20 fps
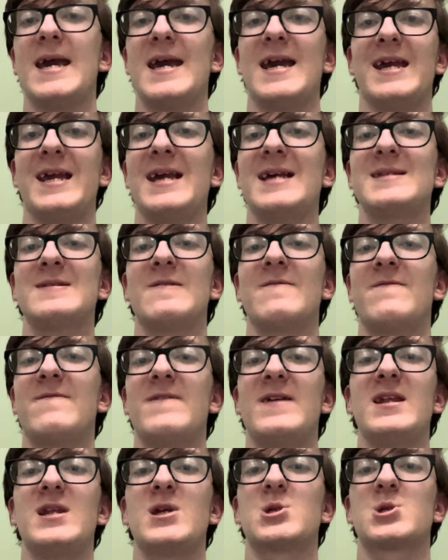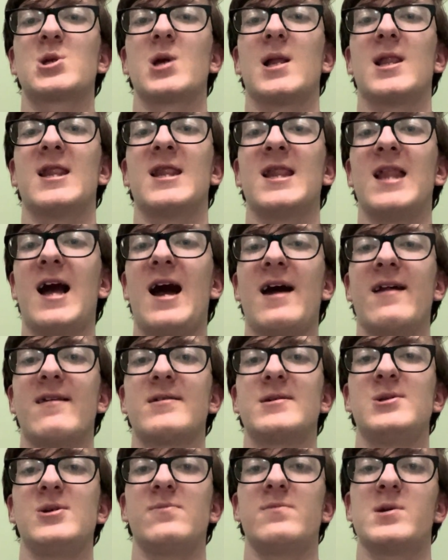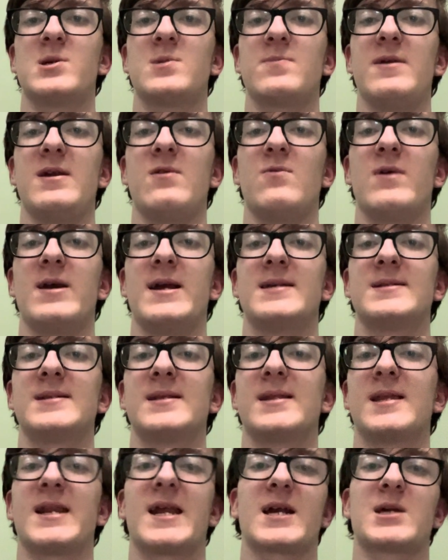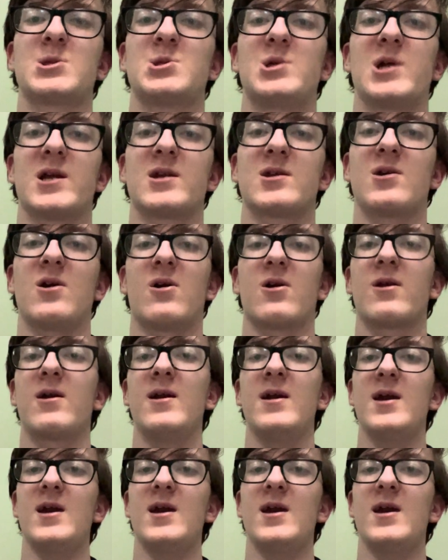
He hasn't finished a lot of super speedways in the next gen car.